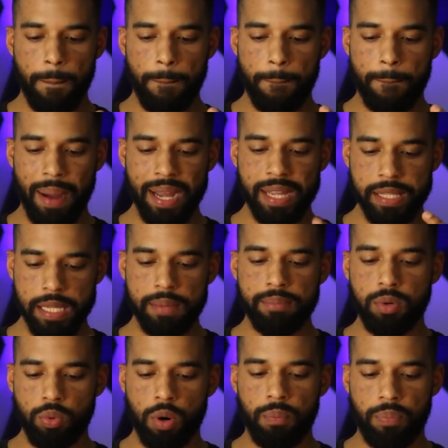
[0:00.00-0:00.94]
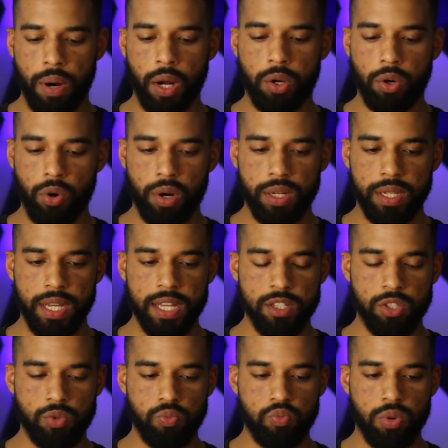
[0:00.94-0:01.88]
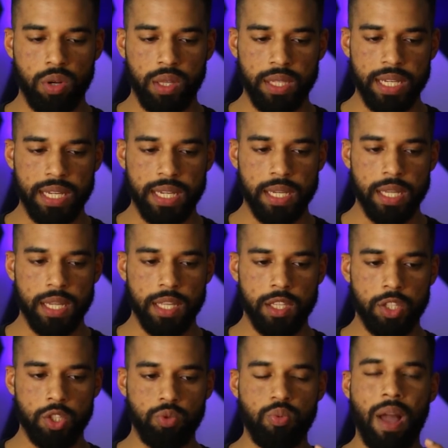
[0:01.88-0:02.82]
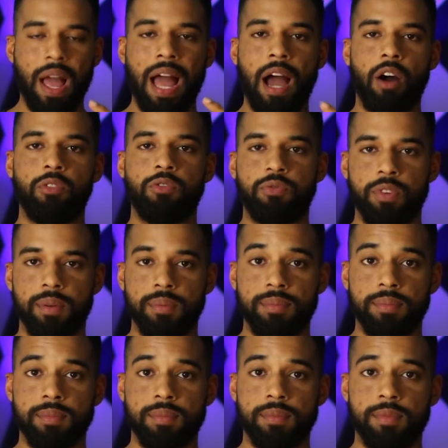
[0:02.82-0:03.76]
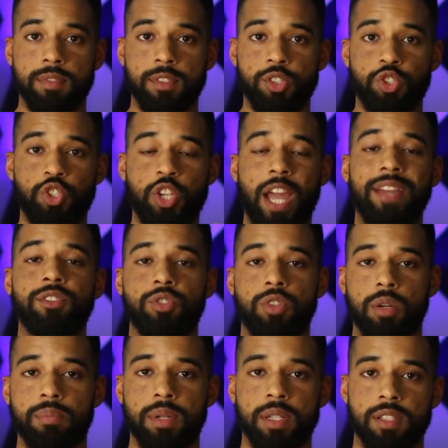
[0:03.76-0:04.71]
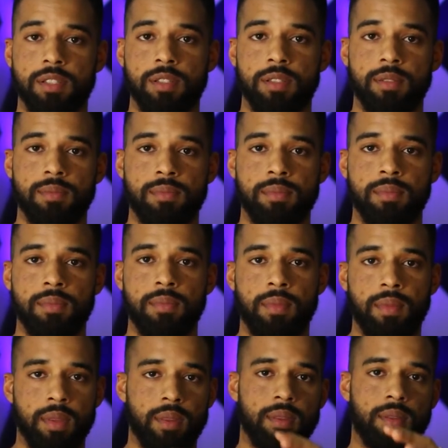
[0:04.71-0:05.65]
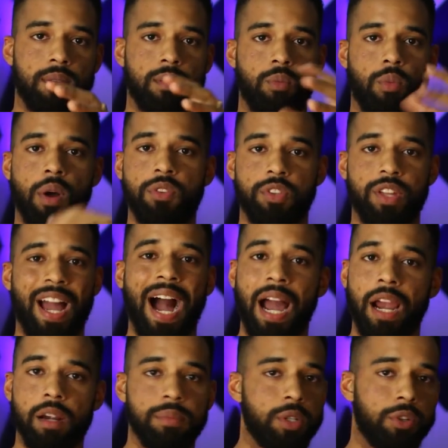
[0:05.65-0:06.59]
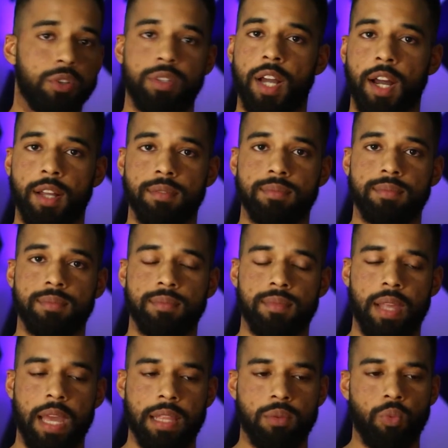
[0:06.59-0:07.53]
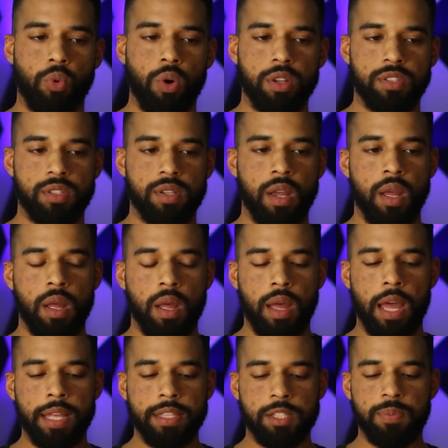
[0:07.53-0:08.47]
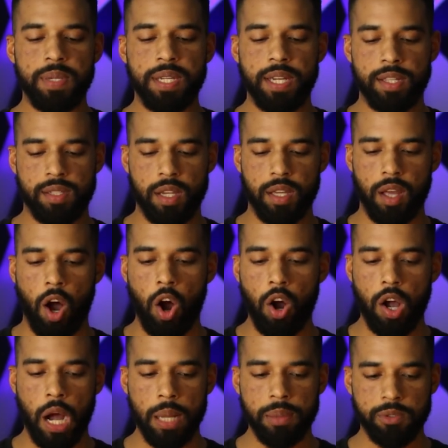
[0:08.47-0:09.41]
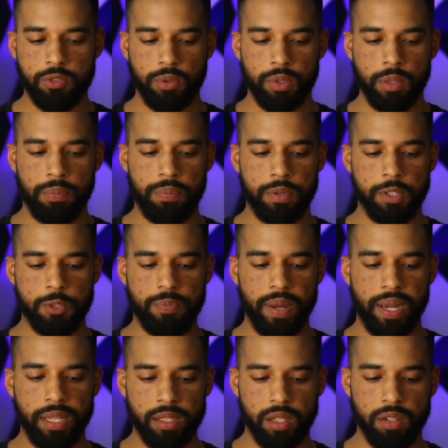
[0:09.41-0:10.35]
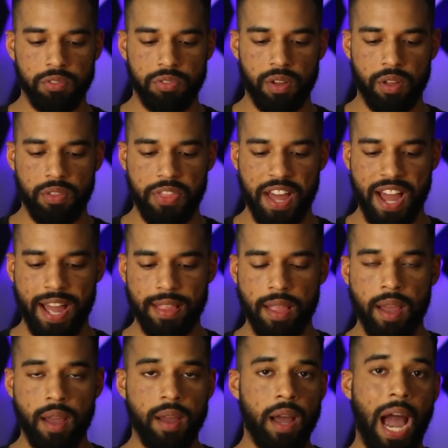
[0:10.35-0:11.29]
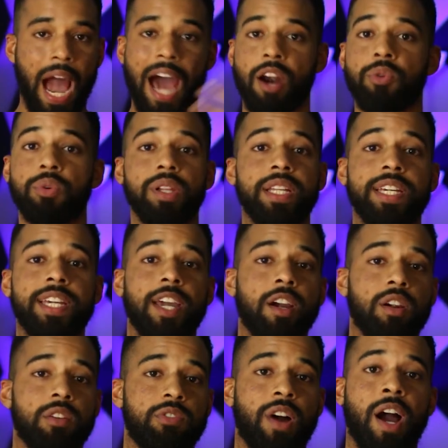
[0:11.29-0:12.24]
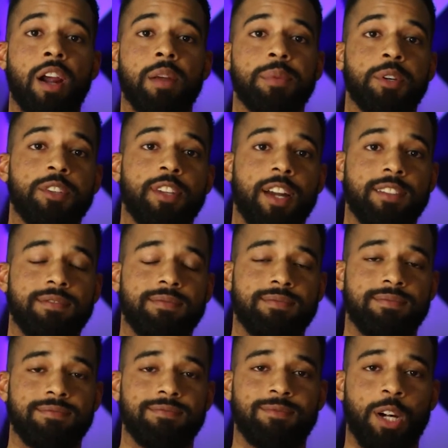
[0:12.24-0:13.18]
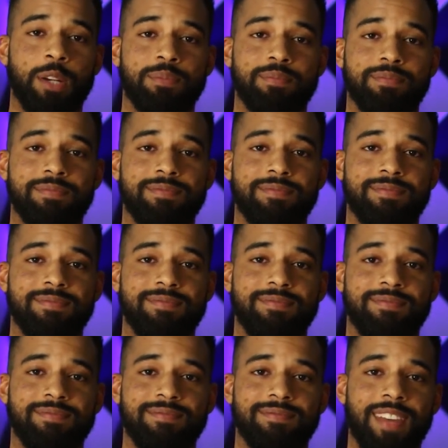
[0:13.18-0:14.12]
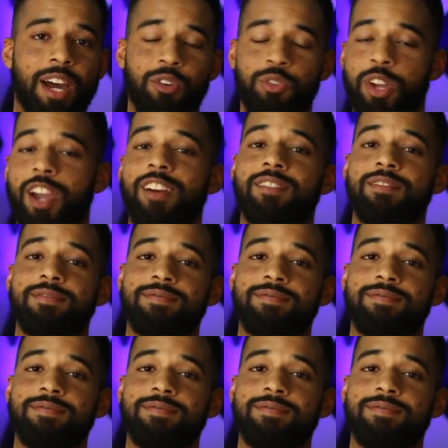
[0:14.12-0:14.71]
my number one priority is really to help them change their business, whether they hire me or not. And it's because it all comes from the perspective that I don't really care if you hire me on that, right? I don't care